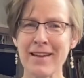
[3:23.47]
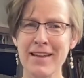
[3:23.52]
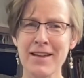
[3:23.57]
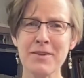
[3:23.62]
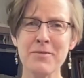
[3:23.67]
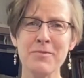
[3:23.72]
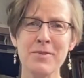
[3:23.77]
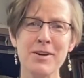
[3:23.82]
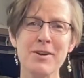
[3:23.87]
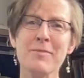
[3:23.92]

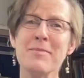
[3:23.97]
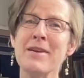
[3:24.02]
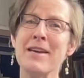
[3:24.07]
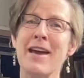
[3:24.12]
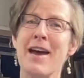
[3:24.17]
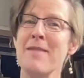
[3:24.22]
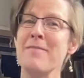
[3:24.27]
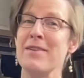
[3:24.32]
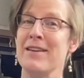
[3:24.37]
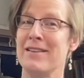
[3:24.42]
It will be
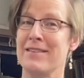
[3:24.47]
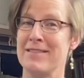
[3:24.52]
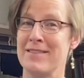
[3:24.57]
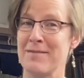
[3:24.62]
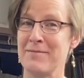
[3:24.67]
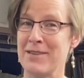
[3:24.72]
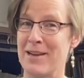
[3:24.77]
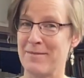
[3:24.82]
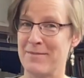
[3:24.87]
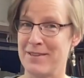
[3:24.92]
coming
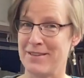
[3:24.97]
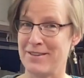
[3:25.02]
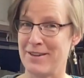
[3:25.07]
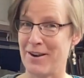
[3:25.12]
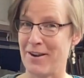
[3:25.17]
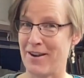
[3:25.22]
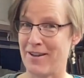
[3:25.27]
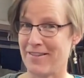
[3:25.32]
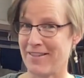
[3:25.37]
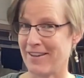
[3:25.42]
sometime this
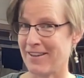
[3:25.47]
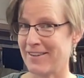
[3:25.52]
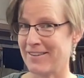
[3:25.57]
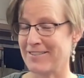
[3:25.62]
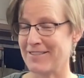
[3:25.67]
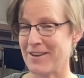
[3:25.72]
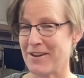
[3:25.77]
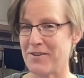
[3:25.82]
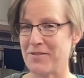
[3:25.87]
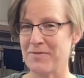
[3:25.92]
year, I think.
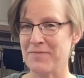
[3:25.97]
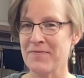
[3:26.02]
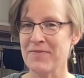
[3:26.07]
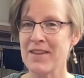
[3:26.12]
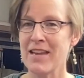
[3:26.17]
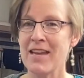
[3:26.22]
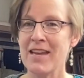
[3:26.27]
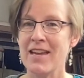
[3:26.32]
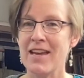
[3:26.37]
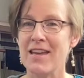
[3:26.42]
So
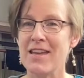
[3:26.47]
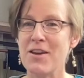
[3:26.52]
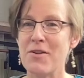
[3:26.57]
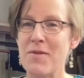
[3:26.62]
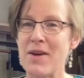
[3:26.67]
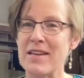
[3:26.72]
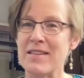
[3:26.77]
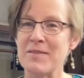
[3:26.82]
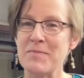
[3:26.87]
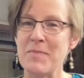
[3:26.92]

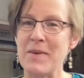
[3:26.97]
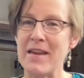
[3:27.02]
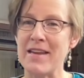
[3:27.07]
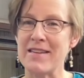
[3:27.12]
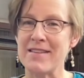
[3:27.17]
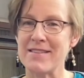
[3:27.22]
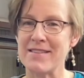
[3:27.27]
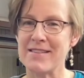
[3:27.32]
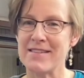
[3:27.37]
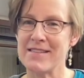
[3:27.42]

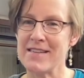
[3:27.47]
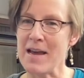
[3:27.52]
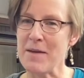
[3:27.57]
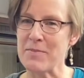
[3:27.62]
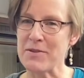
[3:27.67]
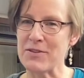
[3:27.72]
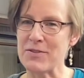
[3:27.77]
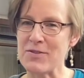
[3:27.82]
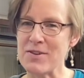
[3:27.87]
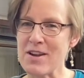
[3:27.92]
US-based
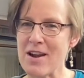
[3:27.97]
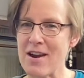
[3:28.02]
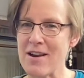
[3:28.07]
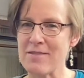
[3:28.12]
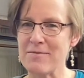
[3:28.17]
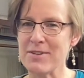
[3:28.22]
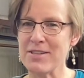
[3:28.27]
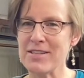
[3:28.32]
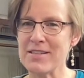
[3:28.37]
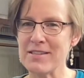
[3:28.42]
tapestry
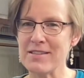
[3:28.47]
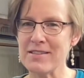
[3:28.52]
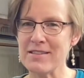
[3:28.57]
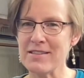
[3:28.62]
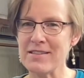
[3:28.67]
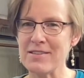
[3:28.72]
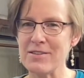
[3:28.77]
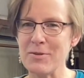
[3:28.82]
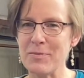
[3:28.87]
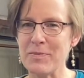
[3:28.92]
yarn, which is
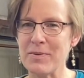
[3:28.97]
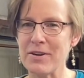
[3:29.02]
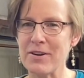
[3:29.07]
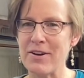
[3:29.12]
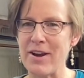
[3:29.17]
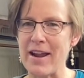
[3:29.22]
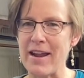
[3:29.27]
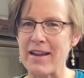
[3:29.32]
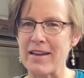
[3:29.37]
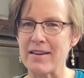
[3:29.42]
super
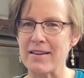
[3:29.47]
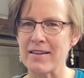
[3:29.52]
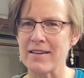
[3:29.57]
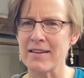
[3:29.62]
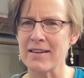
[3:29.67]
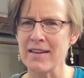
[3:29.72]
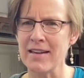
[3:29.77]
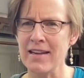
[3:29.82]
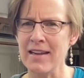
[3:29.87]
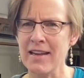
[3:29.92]
great.
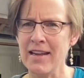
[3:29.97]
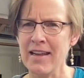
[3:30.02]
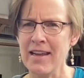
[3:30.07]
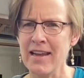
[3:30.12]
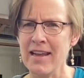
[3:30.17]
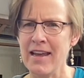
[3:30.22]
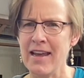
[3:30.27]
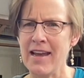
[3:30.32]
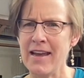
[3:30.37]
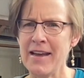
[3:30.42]

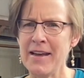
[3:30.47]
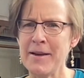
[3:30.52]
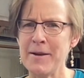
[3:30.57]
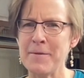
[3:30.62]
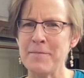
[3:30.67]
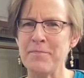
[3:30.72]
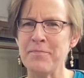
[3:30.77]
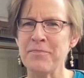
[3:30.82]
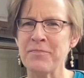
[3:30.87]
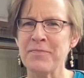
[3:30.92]

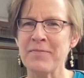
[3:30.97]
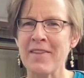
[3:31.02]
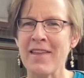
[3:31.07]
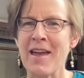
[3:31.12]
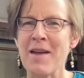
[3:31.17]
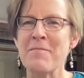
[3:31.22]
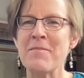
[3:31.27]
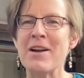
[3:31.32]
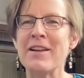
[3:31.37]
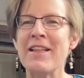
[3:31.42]
Marlena
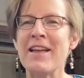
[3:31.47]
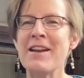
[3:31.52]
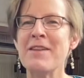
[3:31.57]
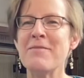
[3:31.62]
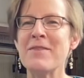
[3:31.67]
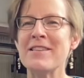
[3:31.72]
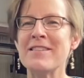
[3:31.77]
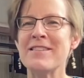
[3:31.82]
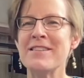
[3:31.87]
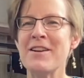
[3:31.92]

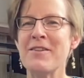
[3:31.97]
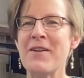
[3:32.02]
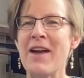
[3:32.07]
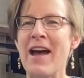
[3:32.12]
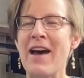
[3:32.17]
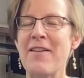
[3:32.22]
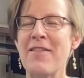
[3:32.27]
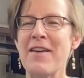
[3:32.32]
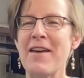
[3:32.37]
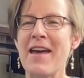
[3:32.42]
wants to know
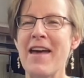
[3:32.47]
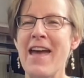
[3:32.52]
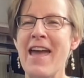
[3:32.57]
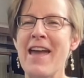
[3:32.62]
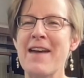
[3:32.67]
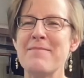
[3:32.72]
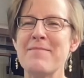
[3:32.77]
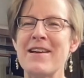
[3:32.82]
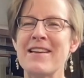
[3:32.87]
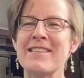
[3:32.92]
how the
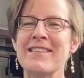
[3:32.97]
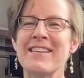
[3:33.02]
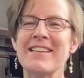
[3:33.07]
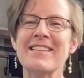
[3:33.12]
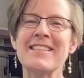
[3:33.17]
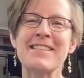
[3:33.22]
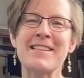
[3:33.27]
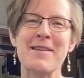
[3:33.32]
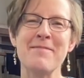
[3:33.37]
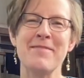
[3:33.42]

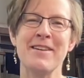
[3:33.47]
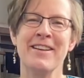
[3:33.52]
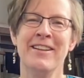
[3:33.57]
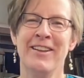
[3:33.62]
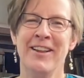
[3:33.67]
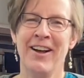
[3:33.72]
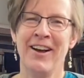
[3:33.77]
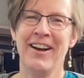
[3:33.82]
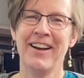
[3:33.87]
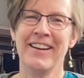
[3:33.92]
handbasket's coming
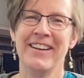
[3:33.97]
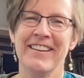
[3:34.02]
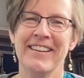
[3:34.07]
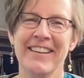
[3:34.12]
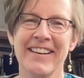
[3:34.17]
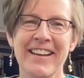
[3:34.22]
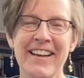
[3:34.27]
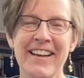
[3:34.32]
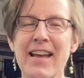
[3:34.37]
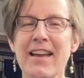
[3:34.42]
along.
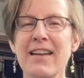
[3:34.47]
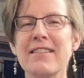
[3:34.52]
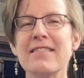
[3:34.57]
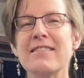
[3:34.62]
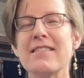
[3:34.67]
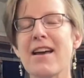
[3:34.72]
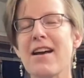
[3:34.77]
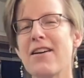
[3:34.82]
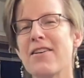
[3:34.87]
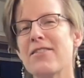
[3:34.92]

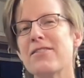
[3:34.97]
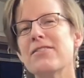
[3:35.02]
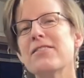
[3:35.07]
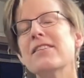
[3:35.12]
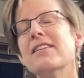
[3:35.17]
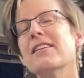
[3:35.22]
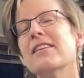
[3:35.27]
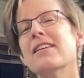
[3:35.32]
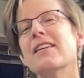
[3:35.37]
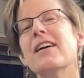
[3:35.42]

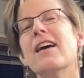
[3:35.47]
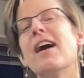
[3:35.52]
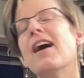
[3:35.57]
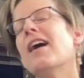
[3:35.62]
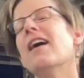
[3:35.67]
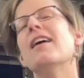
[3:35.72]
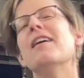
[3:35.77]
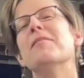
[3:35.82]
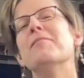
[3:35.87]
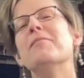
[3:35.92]
So
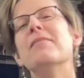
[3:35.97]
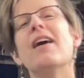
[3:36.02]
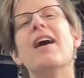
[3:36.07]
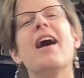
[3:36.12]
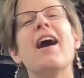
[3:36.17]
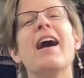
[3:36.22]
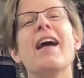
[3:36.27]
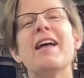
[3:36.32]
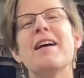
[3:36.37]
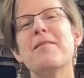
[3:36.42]
I
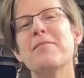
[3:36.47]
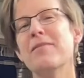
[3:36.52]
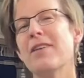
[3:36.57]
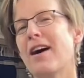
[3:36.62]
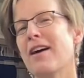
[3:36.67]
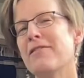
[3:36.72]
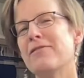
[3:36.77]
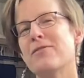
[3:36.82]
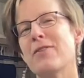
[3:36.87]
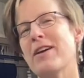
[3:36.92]
am
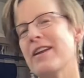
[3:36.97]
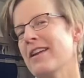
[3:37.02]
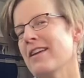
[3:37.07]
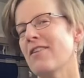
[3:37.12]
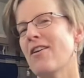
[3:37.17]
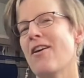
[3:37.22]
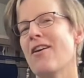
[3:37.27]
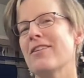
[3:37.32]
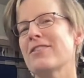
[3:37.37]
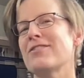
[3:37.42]

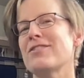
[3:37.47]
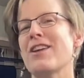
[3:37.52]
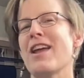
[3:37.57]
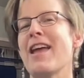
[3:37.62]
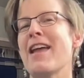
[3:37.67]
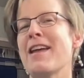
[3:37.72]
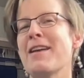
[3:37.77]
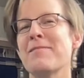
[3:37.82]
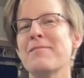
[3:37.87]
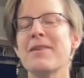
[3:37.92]
avoiding all
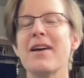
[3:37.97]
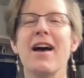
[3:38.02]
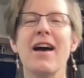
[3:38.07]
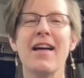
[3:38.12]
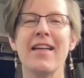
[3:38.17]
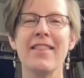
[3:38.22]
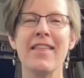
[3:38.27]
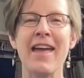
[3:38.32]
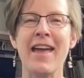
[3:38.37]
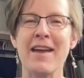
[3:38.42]
shame.
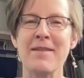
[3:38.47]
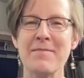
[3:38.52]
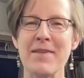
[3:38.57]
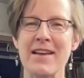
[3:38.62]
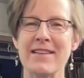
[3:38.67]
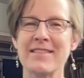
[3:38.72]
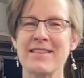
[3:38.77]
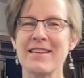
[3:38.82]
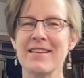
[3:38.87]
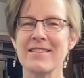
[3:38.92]
The
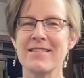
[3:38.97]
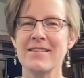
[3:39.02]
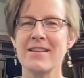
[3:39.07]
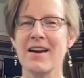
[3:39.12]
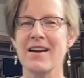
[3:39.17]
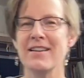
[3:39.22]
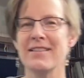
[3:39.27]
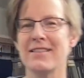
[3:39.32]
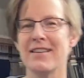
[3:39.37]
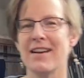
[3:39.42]
handbasket is
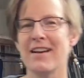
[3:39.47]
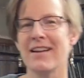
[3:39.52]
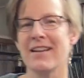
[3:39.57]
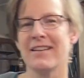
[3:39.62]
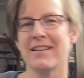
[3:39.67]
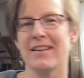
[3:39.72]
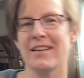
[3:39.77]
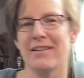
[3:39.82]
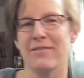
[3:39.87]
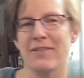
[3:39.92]
not
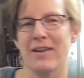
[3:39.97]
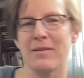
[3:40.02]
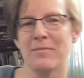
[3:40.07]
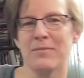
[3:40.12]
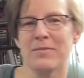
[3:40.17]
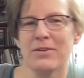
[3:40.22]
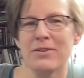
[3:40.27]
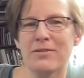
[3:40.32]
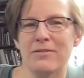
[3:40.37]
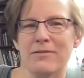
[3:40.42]
done. If I
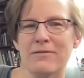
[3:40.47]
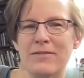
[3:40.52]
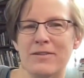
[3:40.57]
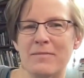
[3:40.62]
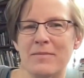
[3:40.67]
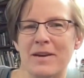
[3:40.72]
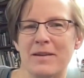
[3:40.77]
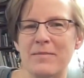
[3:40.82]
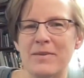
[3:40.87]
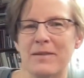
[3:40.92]
move, you
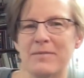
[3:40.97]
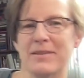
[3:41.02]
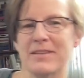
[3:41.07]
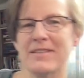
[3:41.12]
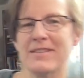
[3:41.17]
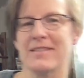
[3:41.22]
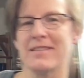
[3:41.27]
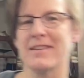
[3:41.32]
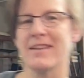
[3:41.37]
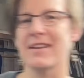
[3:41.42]
might be able
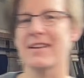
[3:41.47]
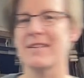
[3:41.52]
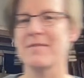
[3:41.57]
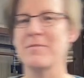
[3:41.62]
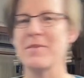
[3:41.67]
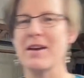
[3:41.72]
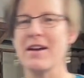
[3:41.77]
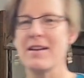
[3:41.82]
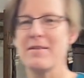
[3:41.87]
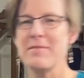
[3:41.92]
to see it
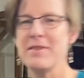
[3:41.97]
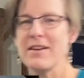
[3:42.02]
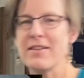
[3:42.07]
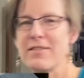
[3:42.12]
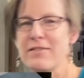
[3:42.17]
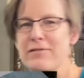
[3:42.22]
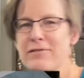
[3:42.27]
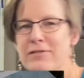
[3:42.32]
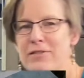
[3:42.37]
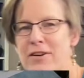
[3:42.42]
behind me on
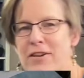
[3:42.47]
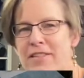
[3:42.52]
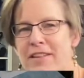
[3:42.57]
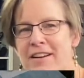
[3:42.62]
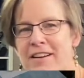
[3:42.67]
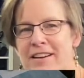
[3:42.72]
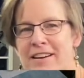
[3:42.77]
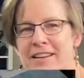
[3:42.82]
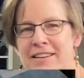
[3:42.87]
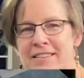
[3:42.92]
the floor.
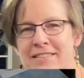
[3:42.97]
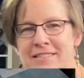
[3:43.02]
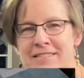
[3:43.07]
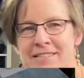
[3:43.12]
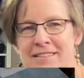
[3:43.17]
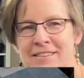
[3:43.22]
There it is.